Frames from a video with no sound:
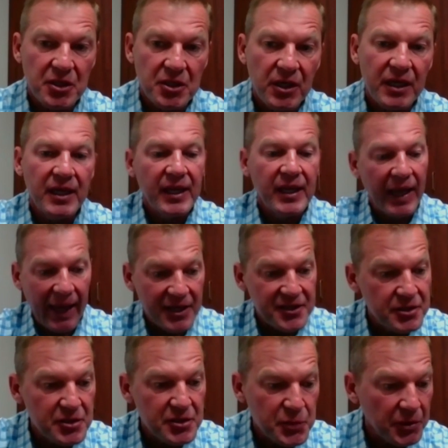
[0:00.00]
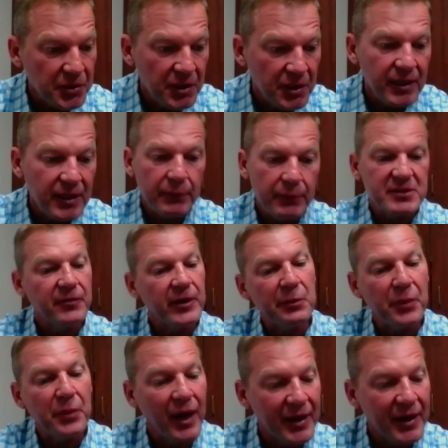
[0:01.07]
good, attitudes were good, it was very
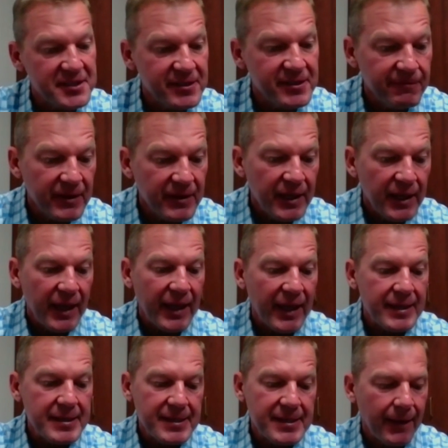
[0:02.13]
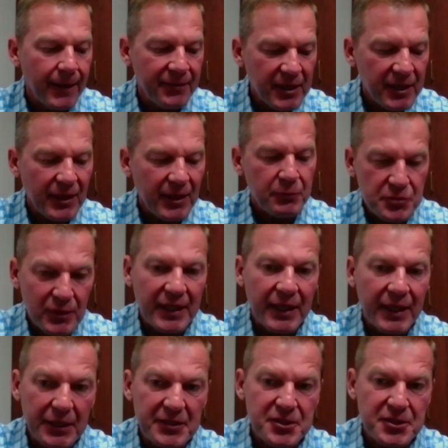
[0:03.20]
positive, and uh, I think that was really
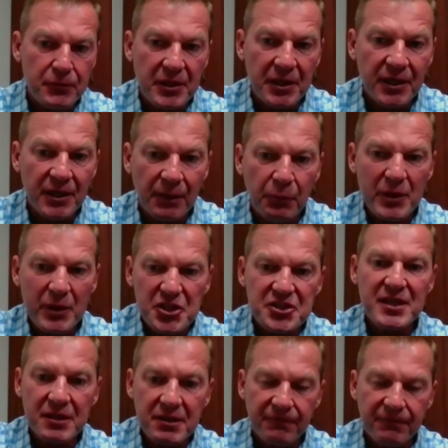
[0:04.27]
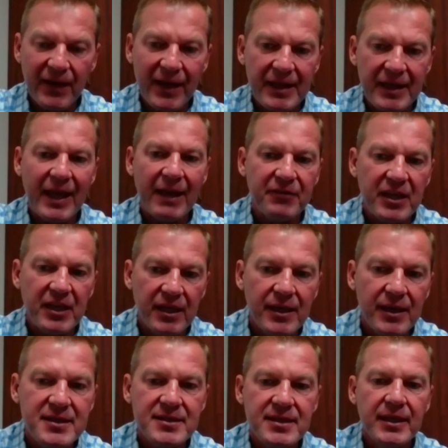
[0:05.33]
getting us over the hump. We just needed to finally have
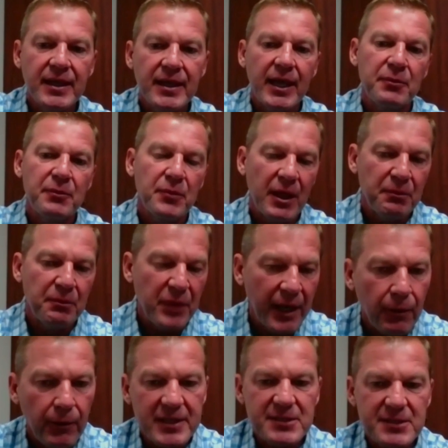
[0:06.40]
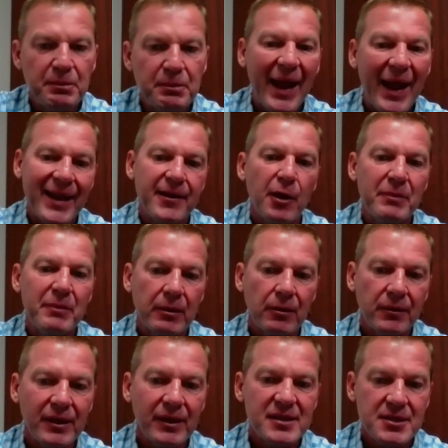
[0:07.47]
kids and, and parents back in our
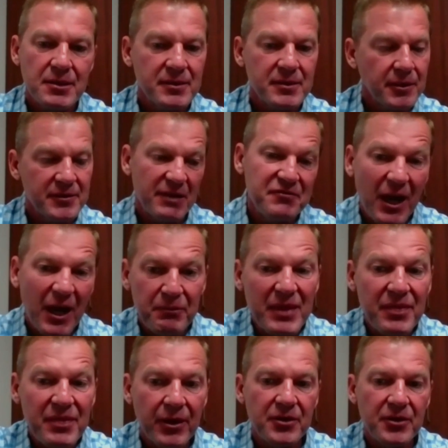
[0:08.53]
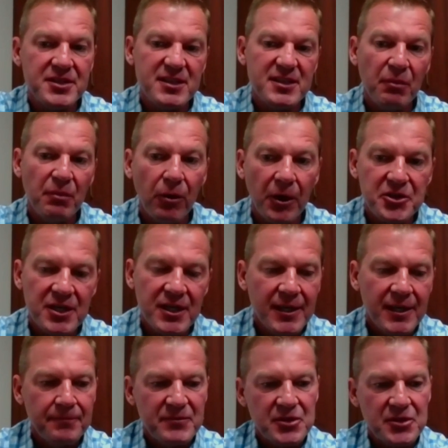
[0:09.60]
buildings because so, they've not been there since March.
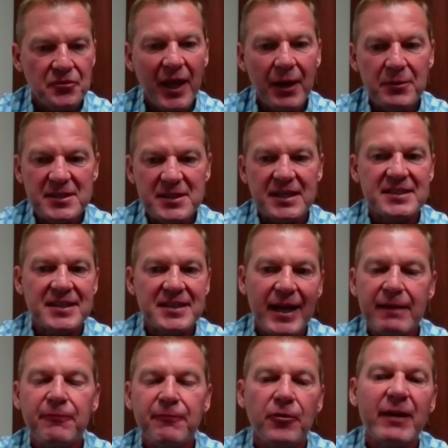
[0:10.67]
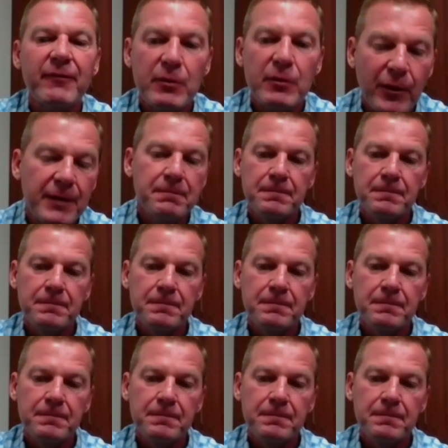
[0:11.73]
Right. So that was exciting for everyone.